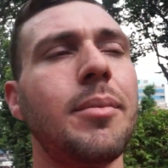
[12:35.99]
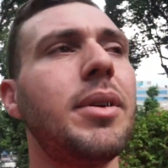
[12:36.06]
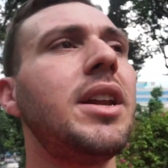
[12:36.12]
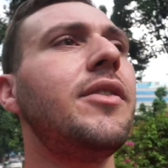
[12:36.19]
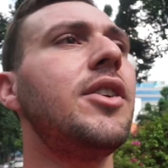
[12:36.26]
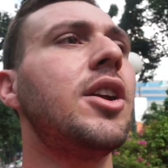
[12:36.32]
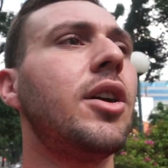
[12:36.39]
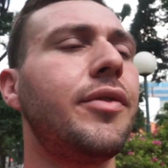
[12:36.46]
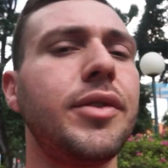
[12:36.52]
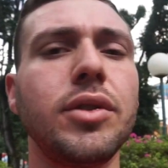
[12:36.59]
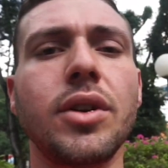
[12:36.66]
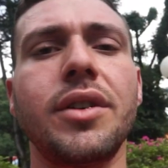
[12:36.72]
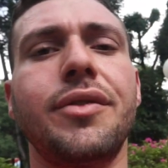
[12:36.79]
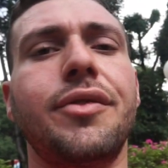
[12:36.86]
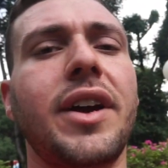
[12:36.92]
But if you
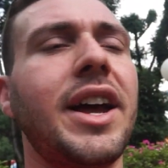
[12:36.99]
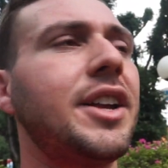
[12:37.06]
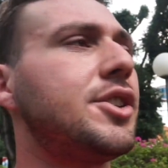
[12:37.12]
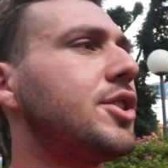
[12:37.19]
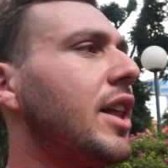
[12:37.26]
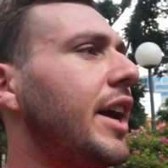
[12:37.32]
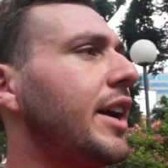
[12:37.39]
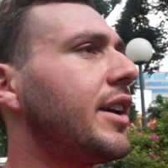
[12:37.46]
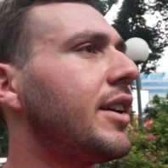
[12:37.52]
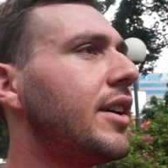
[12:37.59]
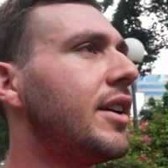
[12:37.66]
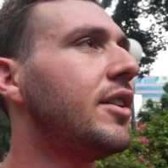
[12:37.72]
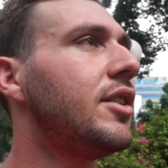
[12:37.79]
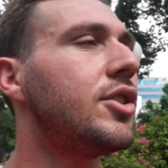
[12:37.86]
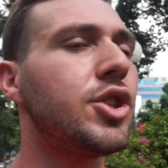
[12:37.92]
learn French like
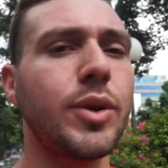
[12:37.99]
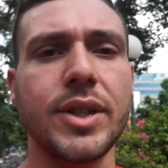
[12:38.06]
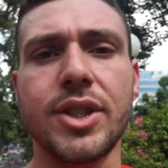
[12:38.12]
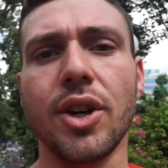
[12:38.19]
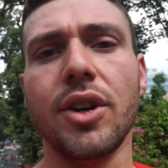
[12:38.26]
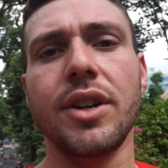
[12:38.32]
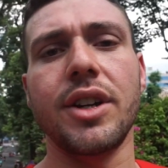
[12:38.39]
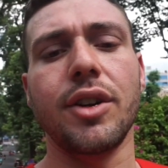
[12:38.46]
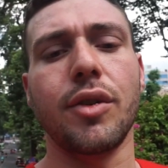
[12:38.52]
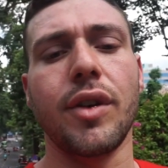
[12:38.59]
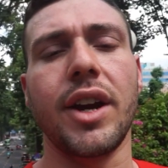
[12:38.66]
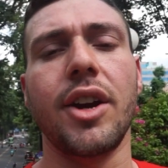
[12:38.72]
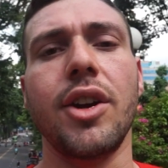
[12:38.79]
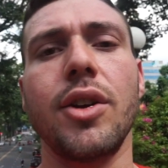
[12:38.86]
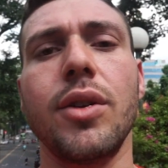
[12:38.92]
to a certain
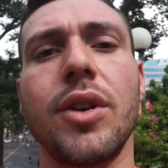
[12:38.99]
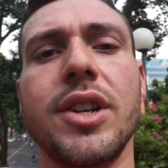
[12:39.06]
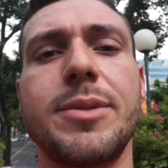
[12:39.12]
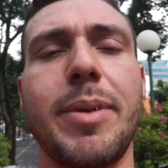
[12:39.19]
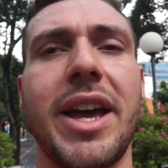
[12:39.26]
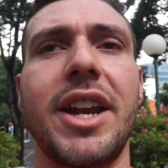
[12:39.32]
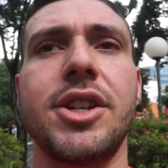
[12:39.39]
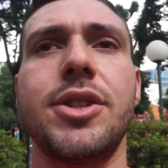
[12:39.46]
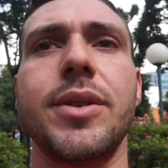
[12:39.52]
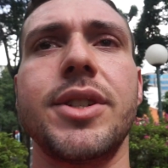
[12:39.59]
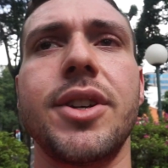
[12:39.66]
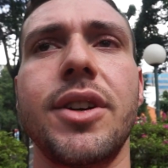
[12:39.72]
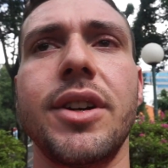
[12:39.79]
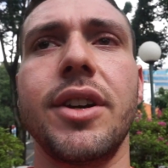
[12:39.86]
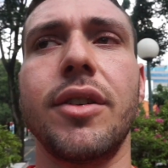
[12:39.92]
degree, or you learn Spanish to a
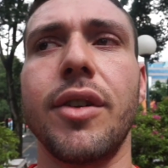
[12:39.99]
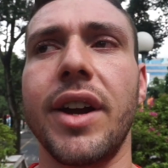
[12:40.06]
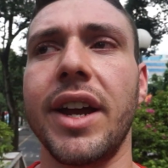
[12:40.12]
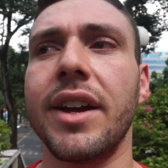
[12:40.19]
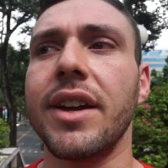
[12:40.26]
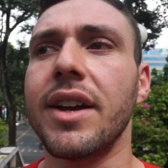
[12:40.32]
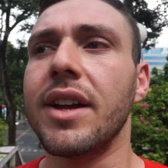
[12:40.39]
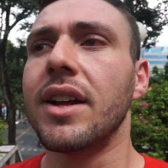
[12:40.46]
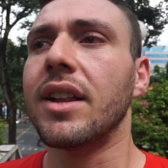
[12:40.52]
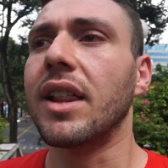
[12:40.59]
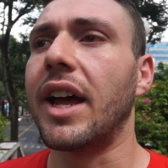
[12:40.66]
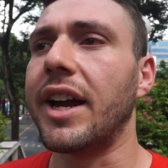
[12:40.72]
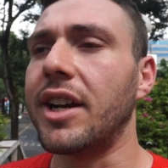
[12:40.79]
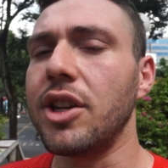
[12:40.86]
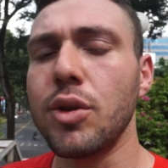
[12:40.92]
certain degree,
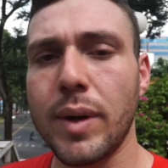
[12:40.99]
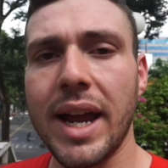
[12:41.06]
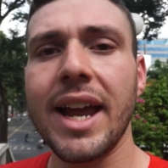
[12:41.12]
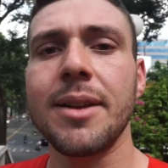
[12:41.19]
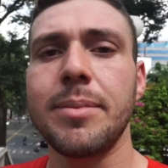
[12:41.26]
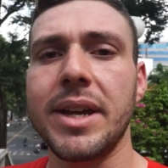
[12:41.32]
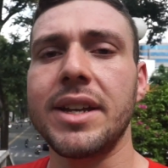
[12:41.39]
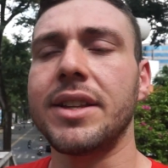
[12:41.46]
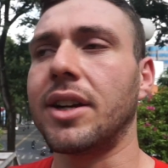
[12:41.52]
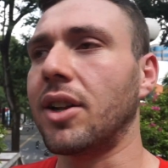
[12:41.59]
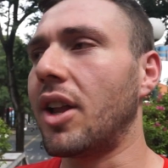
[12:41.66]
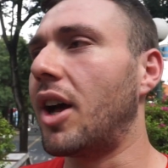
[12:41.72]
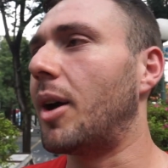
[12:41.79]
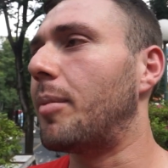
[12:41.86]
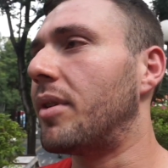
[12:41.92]
like you can be in the
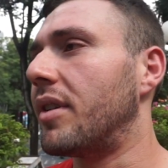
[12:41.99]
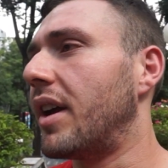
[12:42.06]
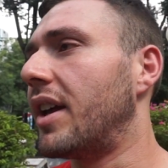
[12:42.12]
club.